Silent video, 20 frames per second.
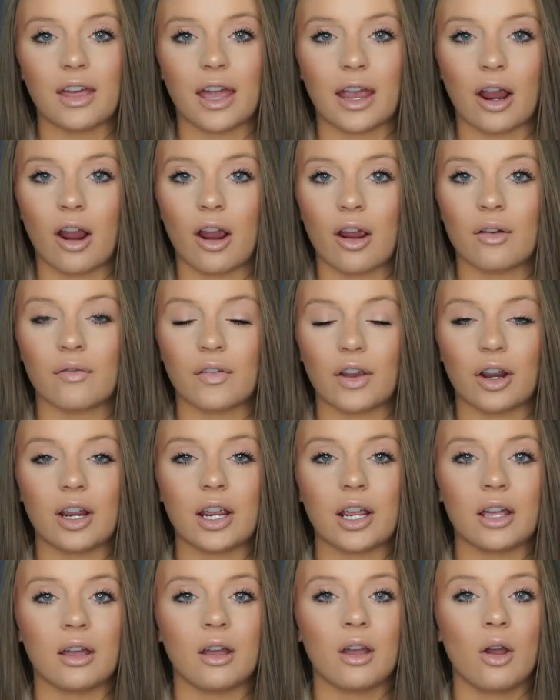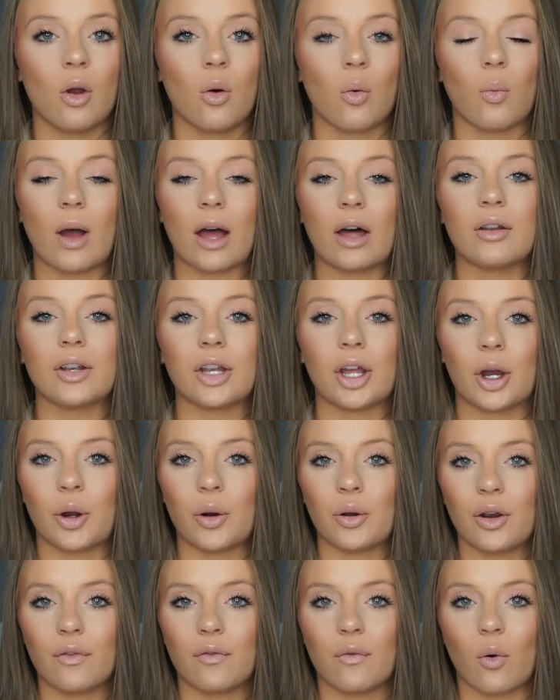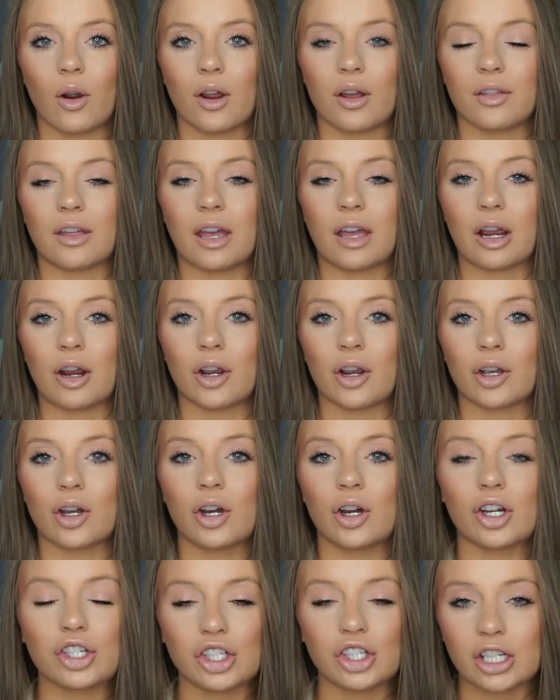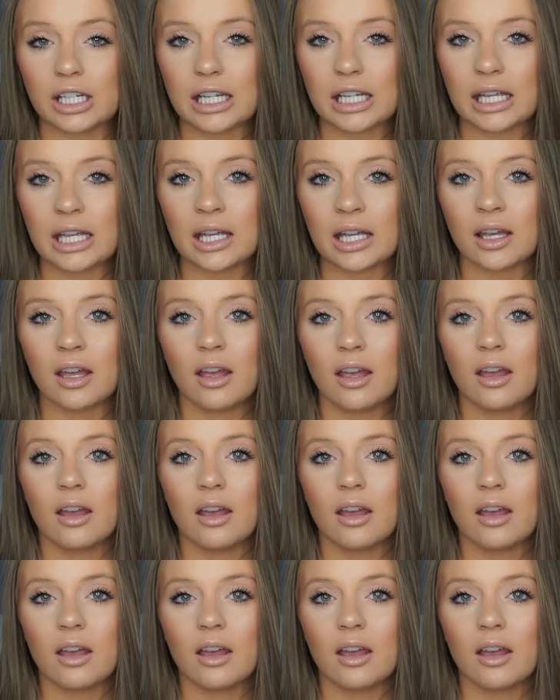They are very well known for their cushiony